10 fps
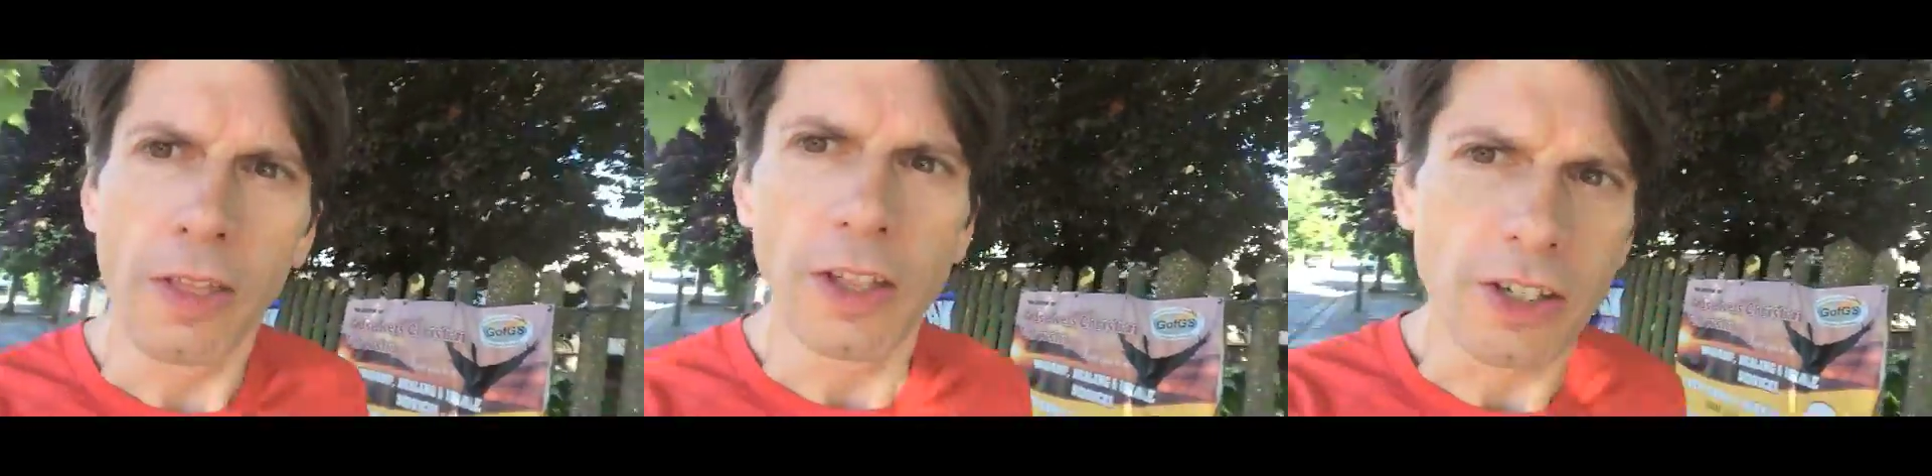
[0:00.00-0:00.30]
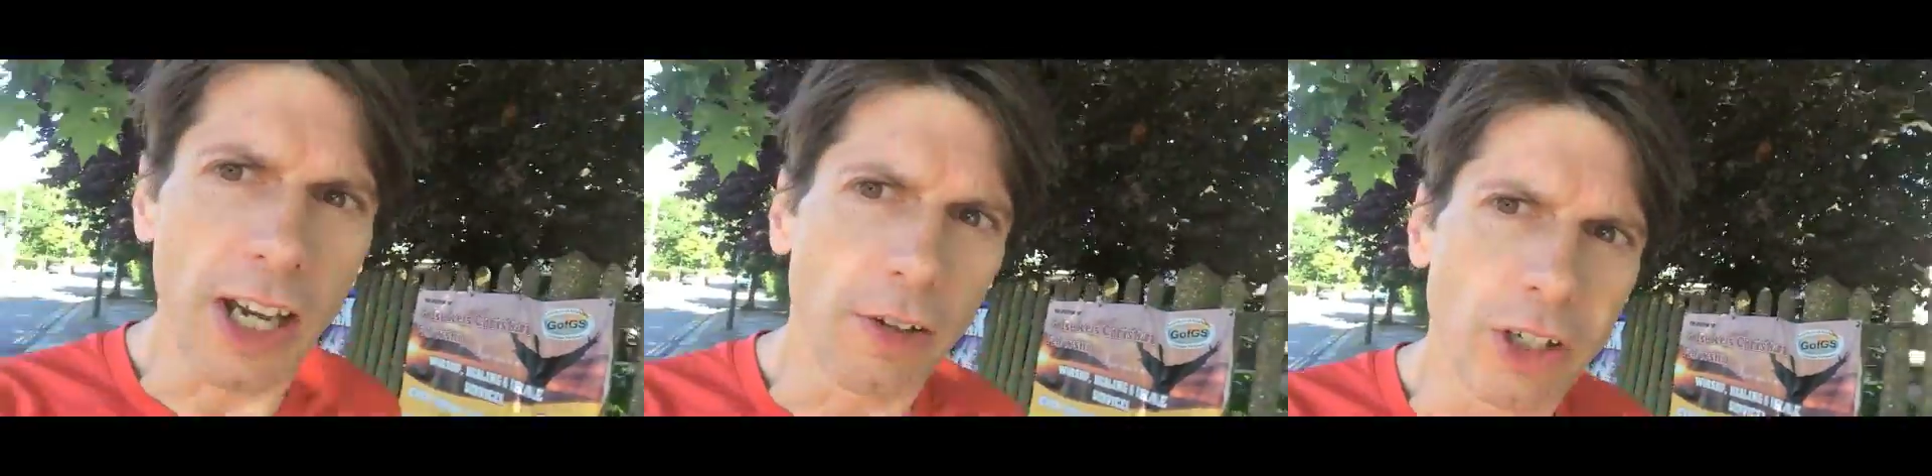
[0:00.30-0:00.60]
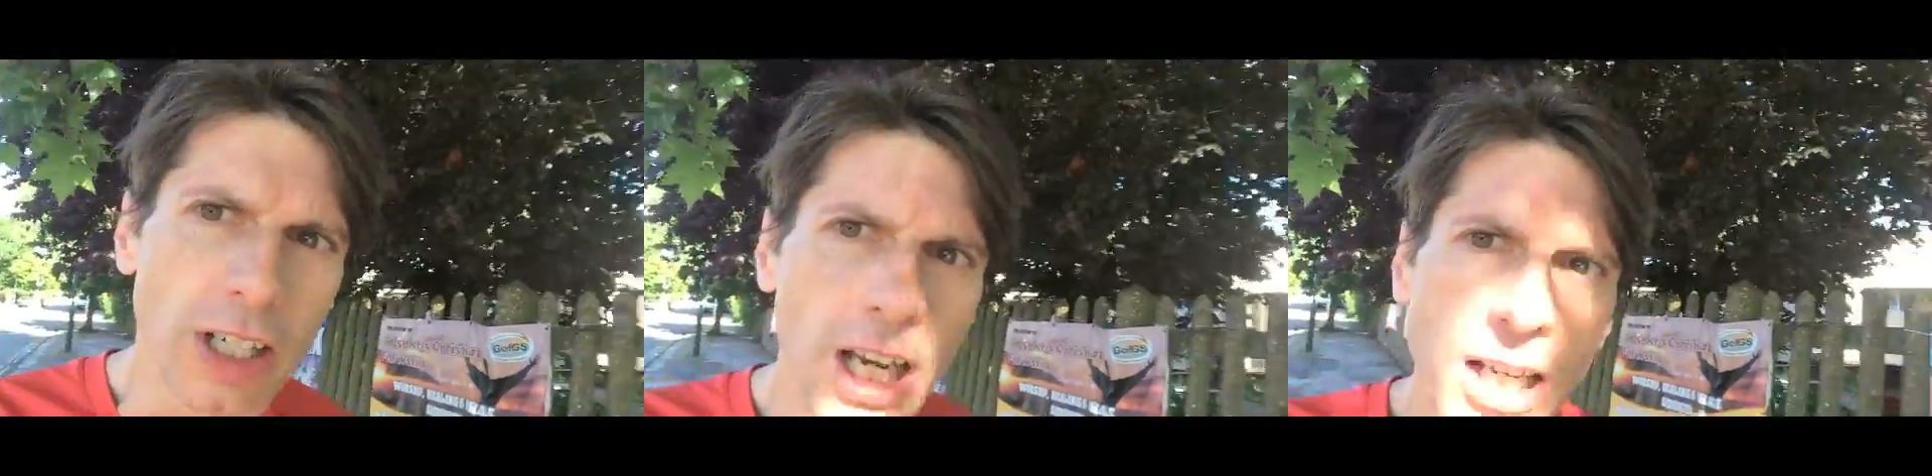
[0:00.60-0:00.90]
that
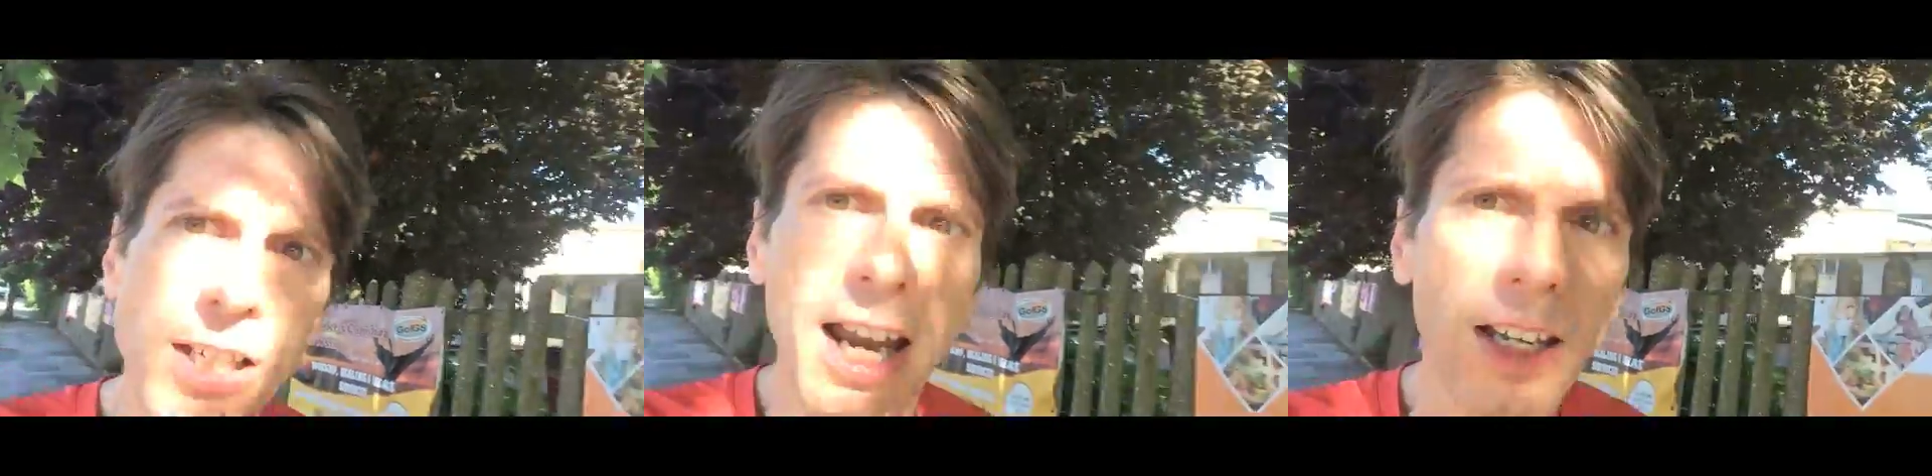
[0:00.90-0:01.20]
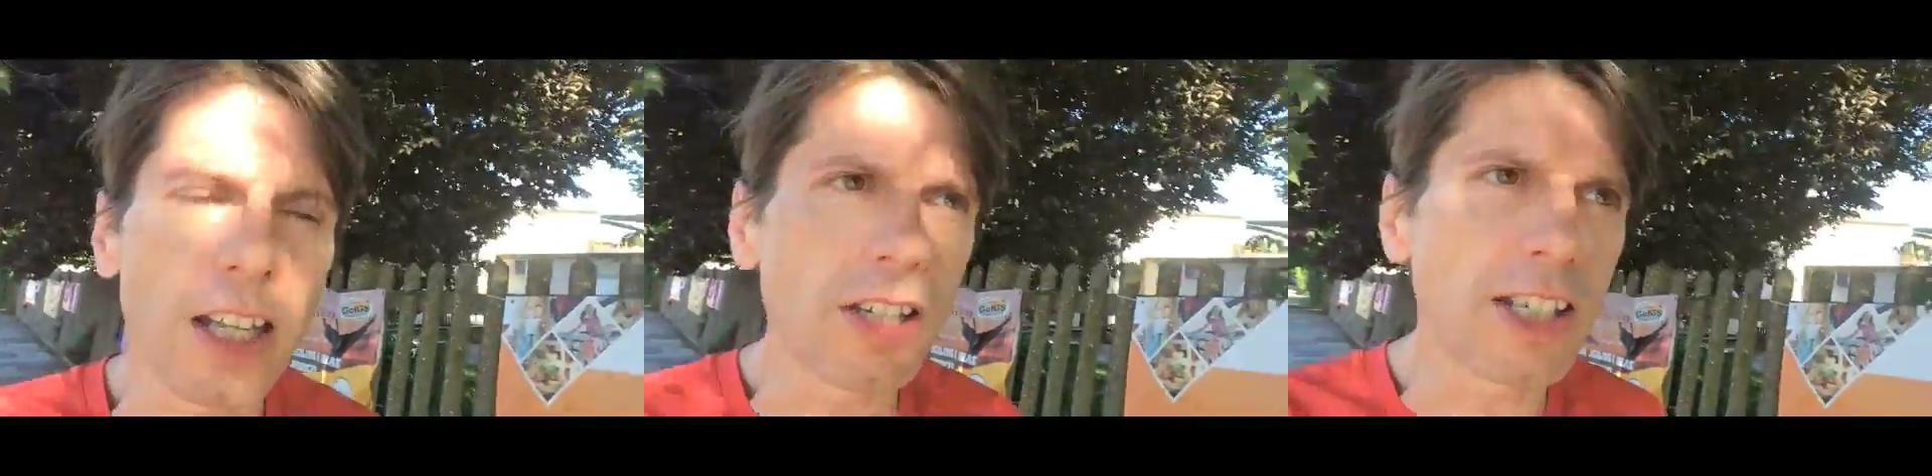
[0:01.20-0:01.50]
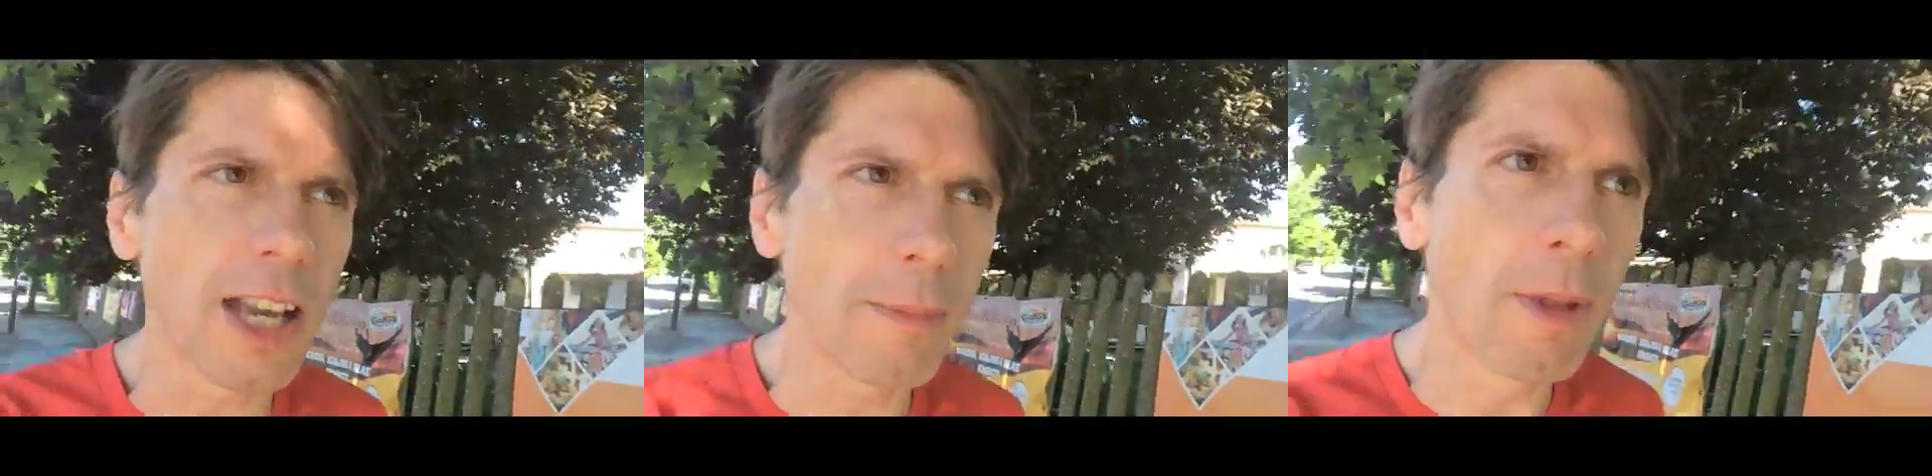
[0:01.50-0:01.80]
sounded exactly the
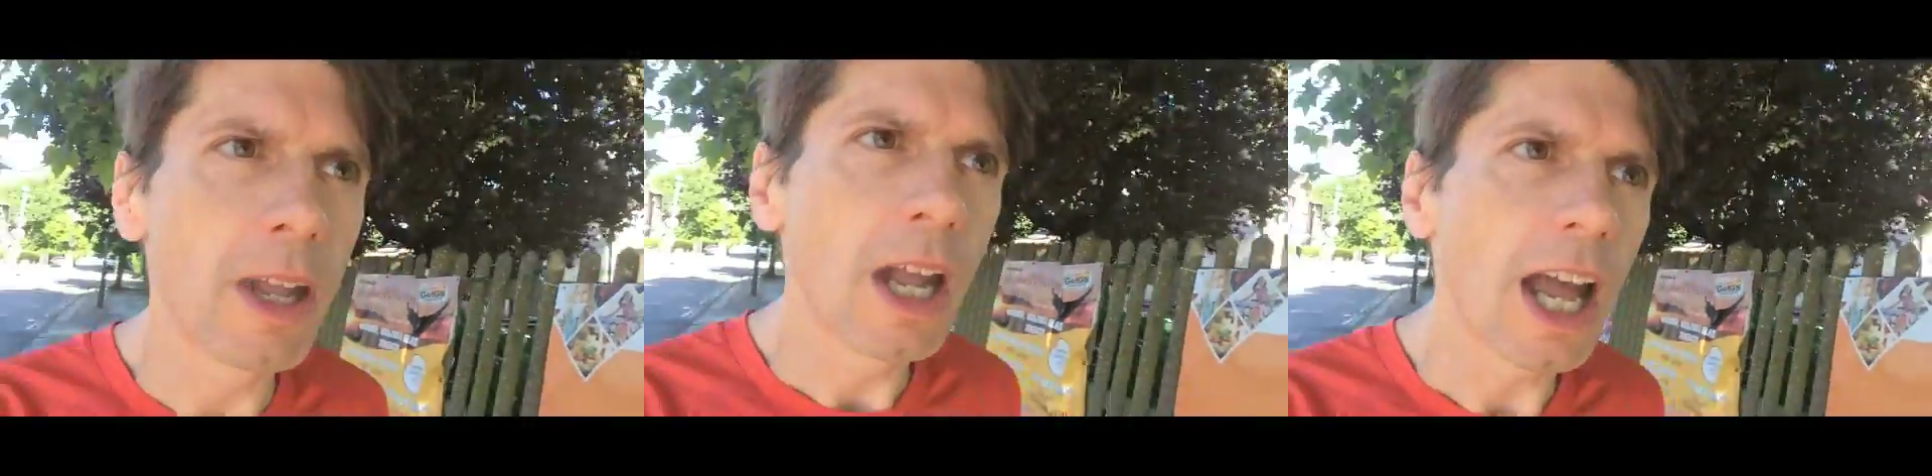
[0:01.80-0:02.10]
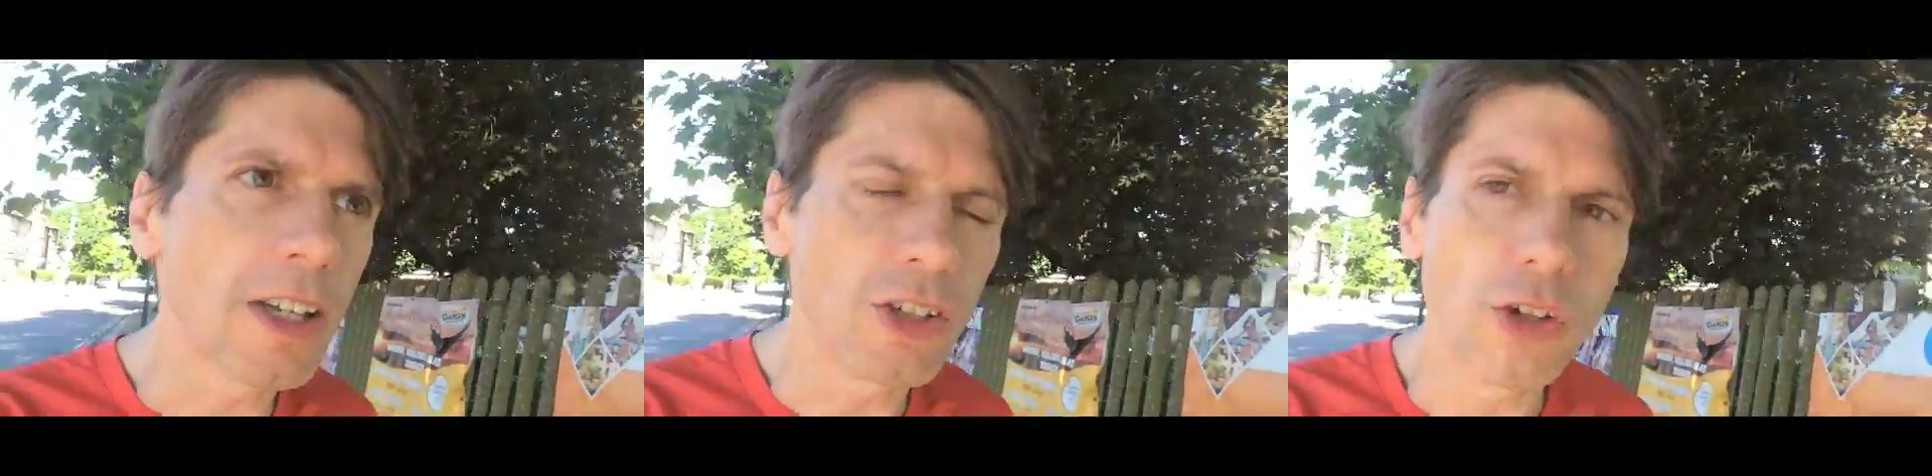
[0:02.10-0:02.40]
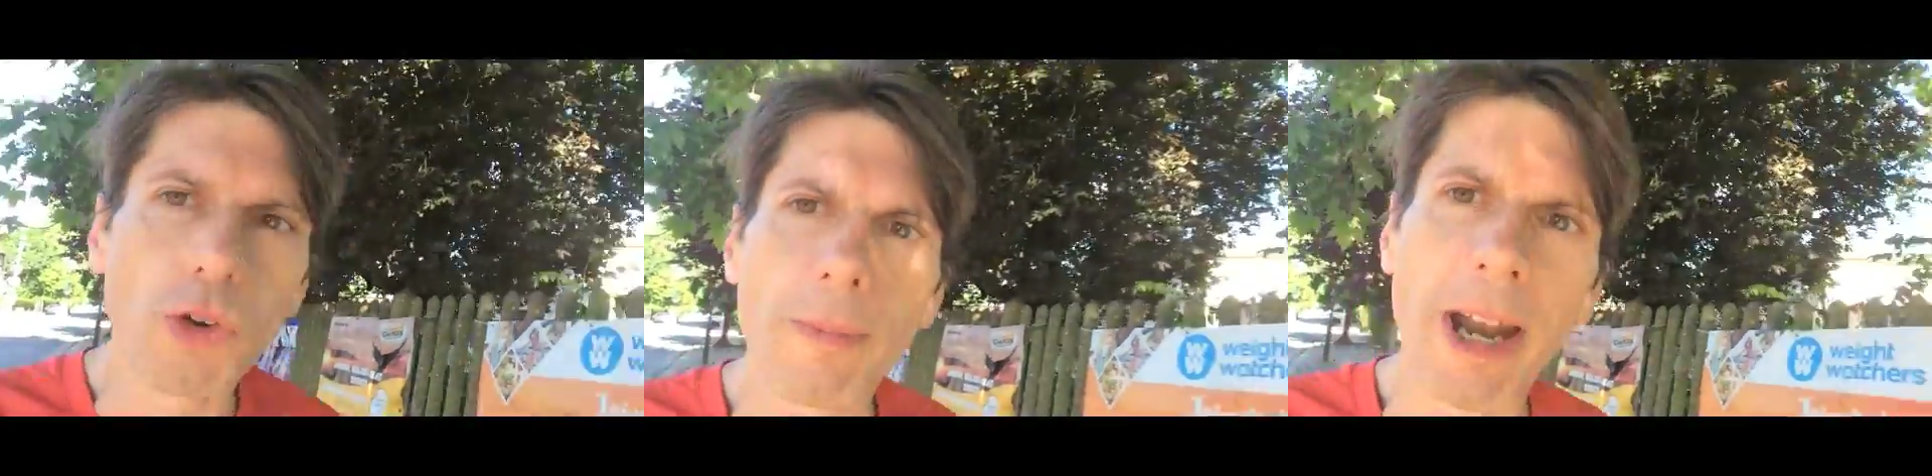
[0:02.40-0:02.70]
same as
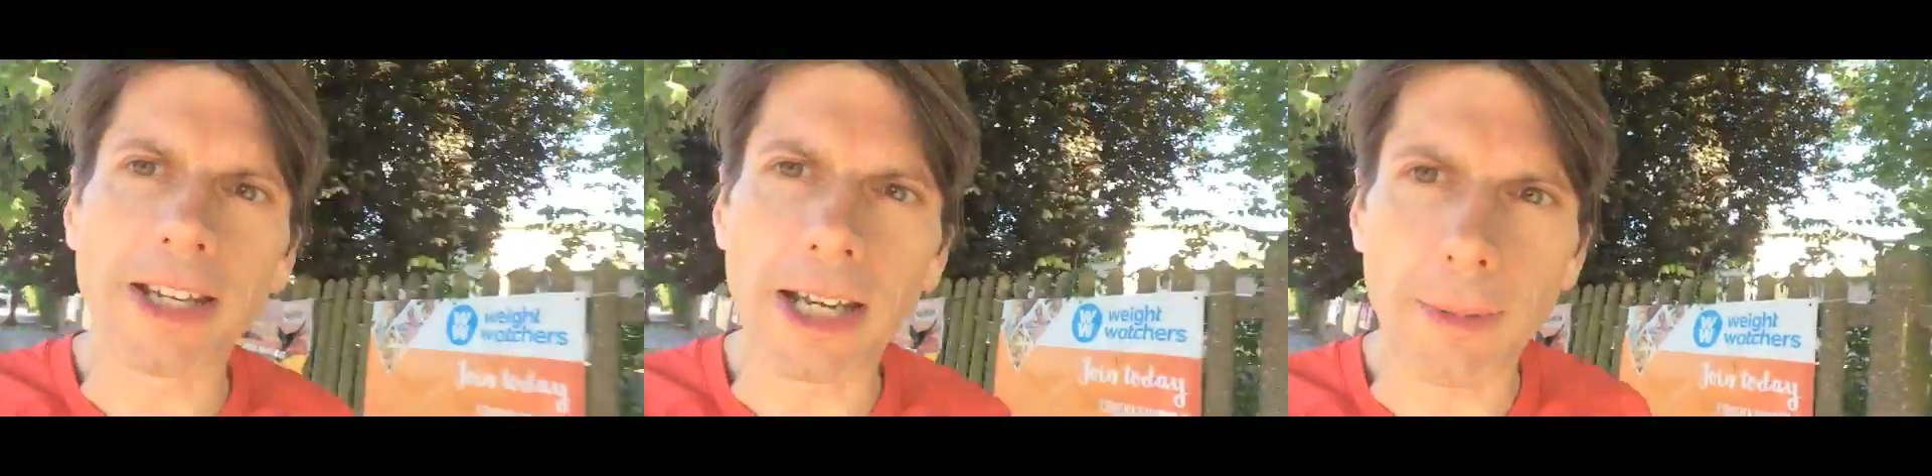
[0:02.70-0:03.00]
New Romantic